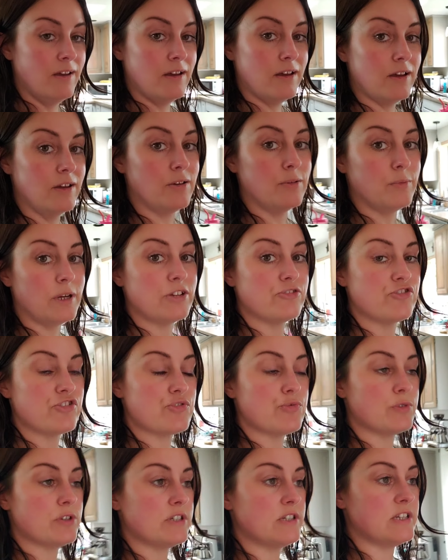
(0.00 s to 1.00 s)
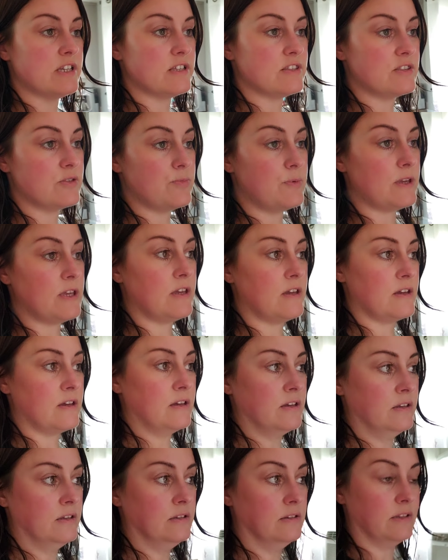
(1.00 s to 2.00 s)
um, I just wanted it to be
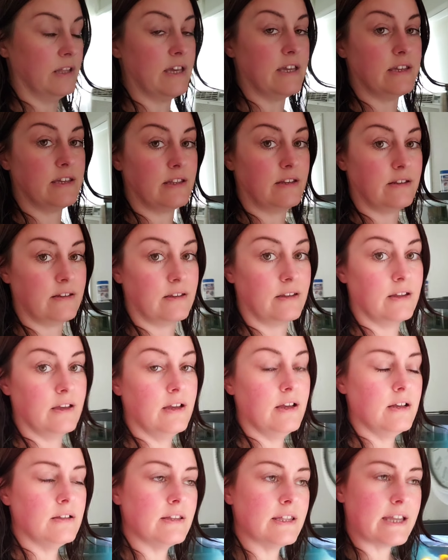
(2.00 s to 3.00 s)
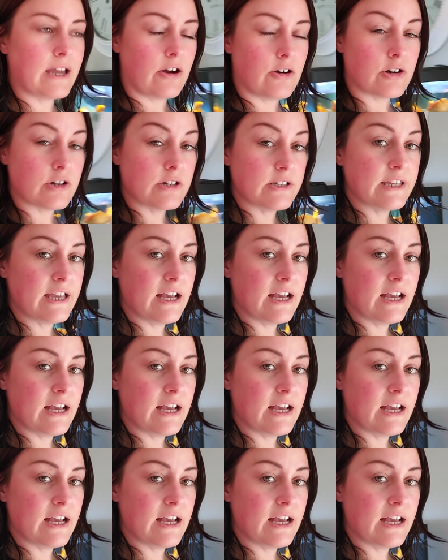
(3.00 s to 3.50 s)
like an, like an art